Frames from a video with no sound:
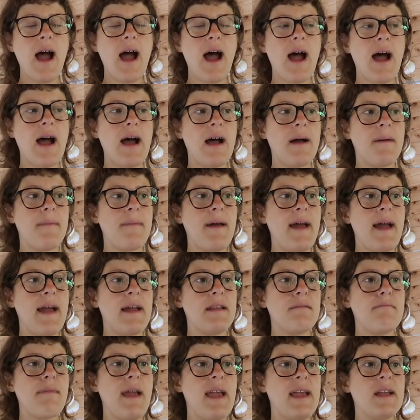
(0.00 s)
um,
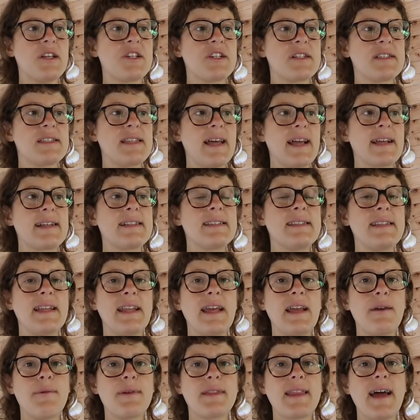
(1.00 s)
and me just like
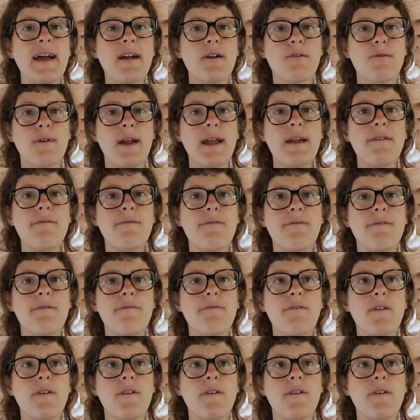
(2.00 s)
sitting with that grief